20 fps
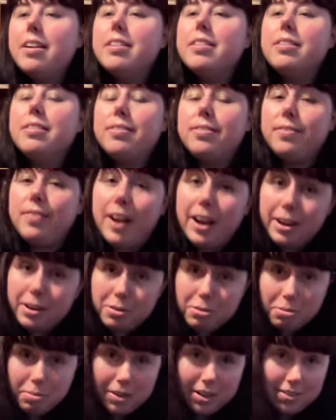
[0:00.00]
The
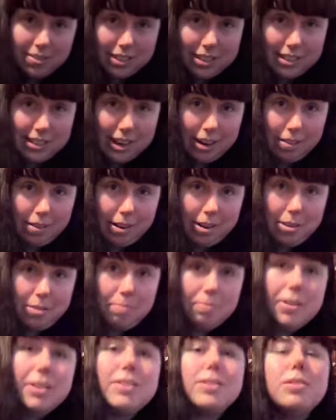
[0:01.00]
final queen of the
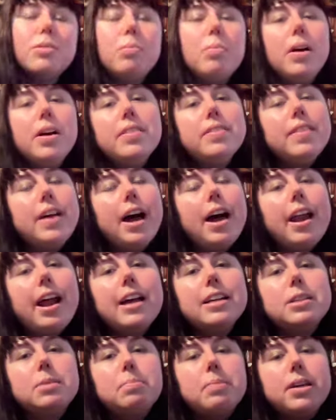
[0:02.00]
tarot is the one that
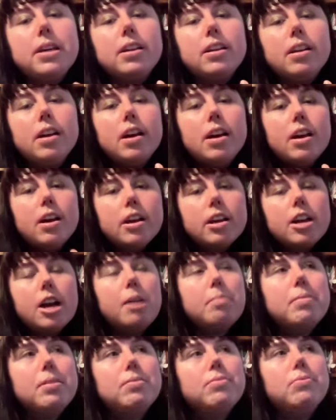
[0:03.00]
has been
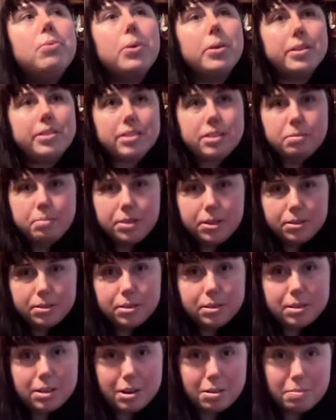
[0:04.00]
coming forth to me
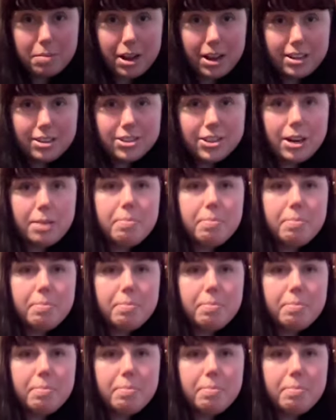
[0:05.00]
so much.